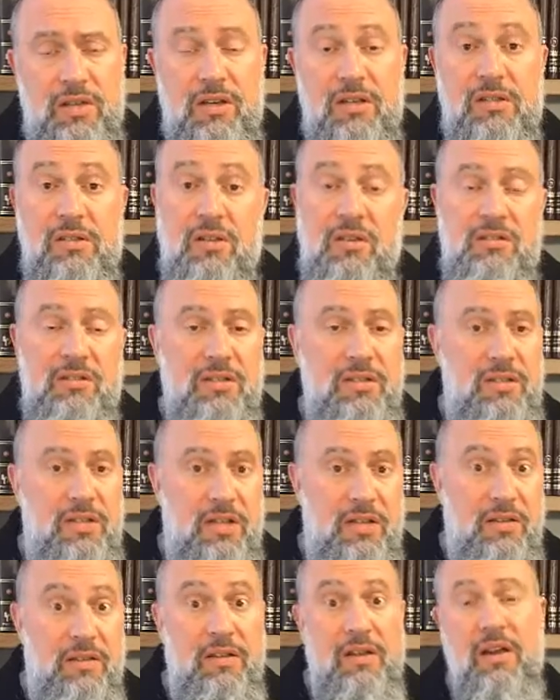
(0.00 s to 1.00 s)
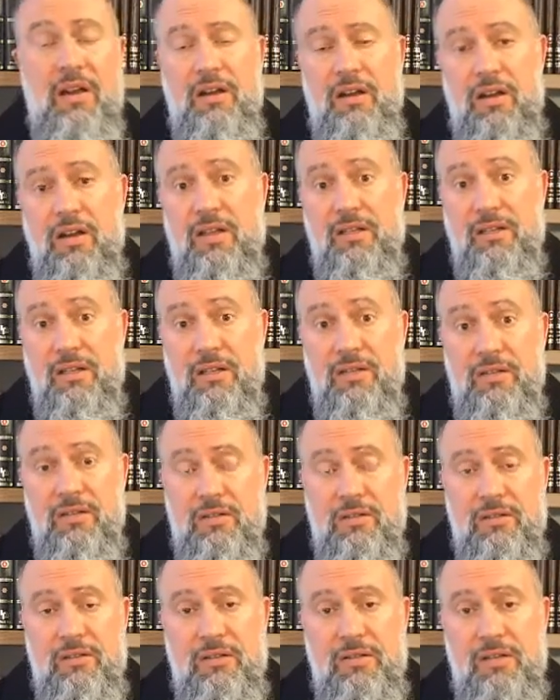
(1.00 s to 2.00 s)
That is not to say they are
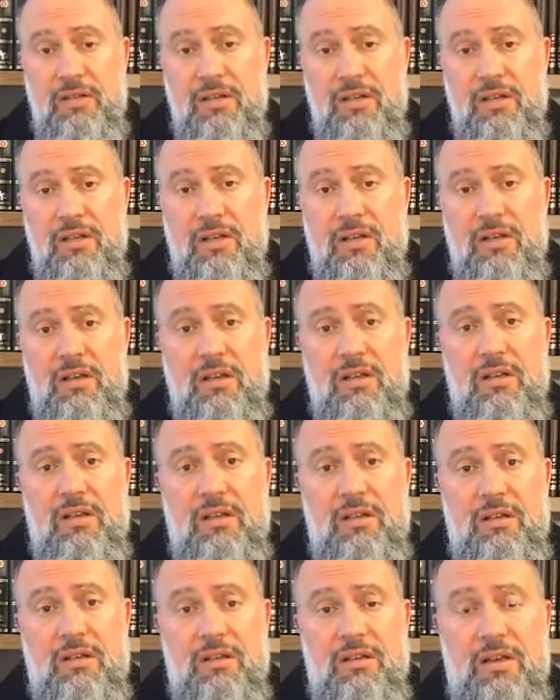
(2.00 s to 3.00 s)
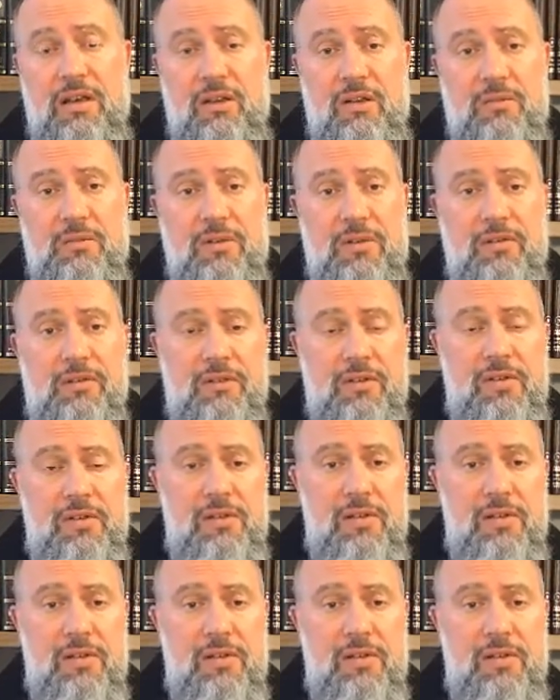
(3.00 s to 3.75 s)
identical. Arabic, for